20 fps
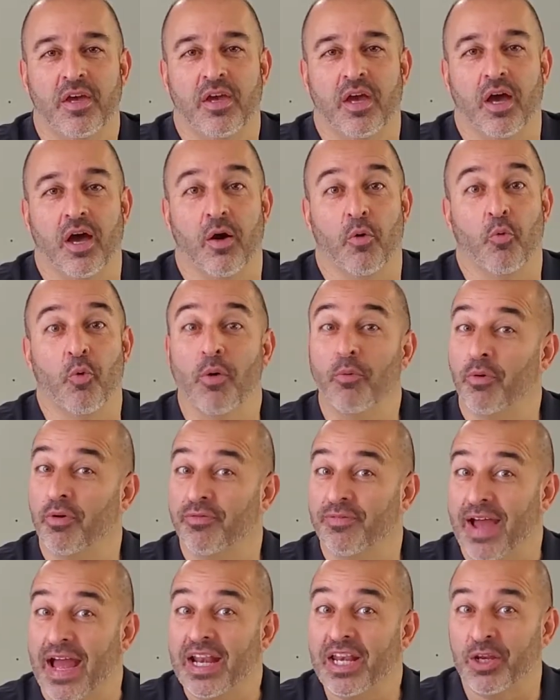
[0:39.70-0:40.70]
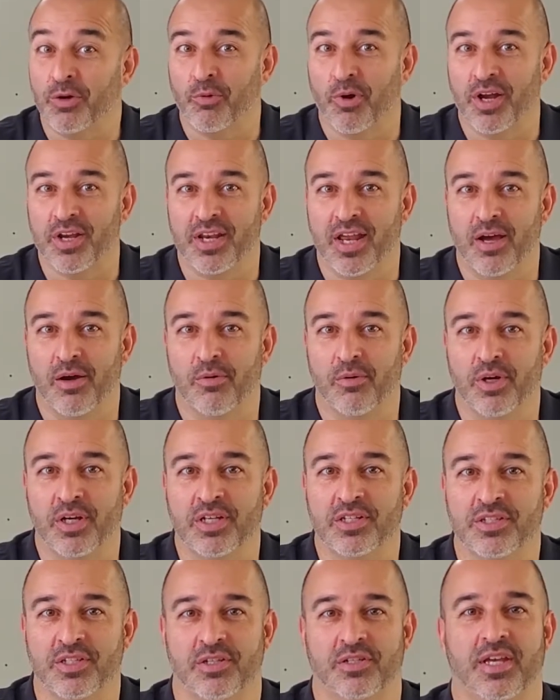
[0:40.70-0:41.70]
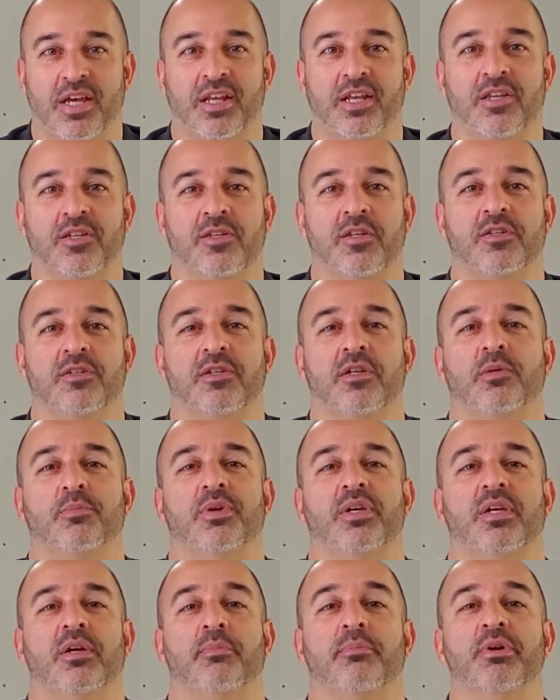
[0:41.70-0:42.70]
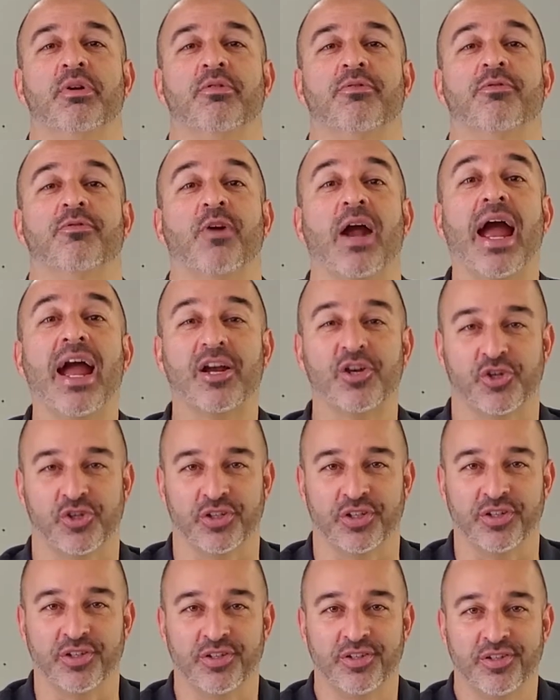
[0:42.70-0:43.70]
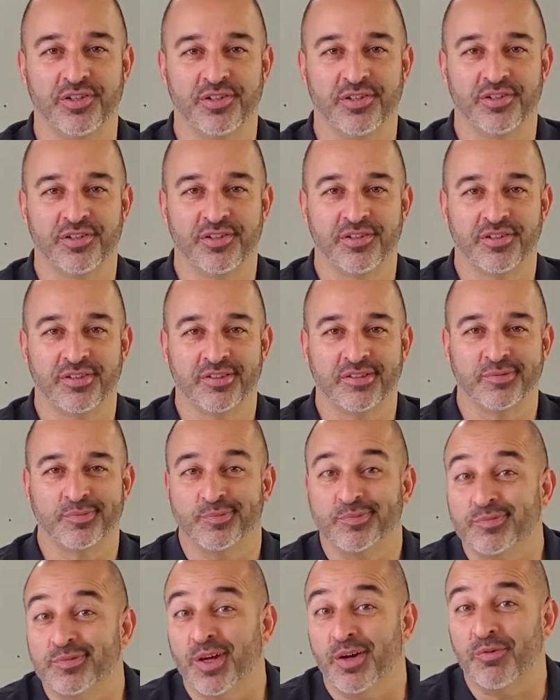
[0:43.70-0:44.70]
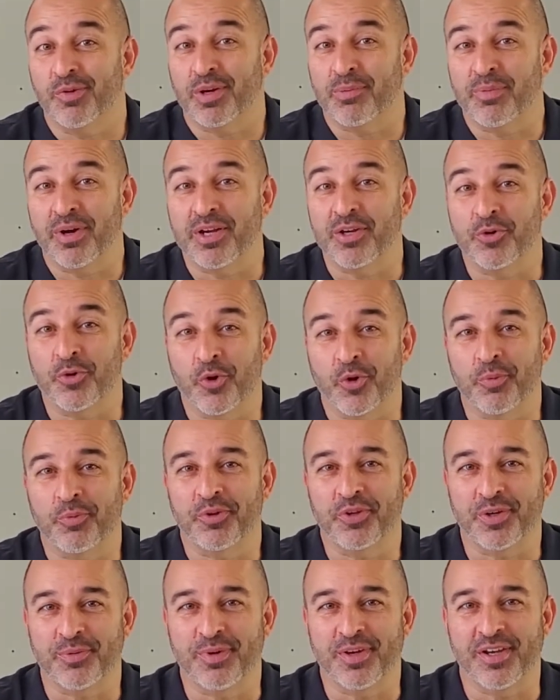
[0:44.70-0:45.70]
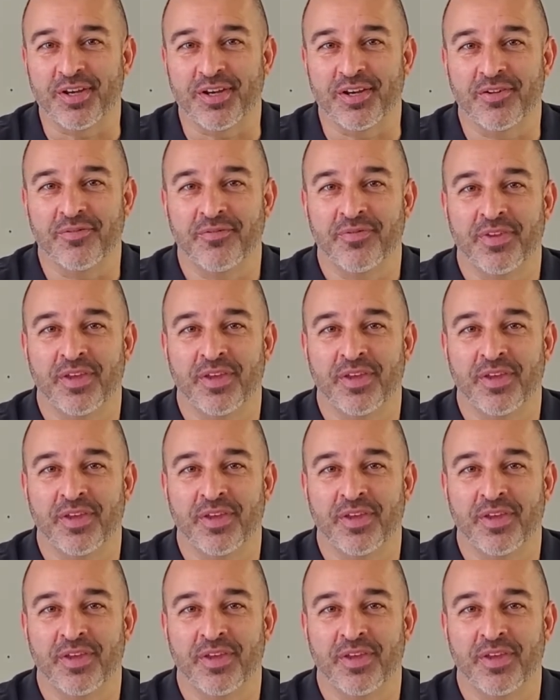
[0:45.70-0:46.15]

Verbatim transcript: Uh, what we're finding right now is attendance is going to be a mere fraction of what it might normally be.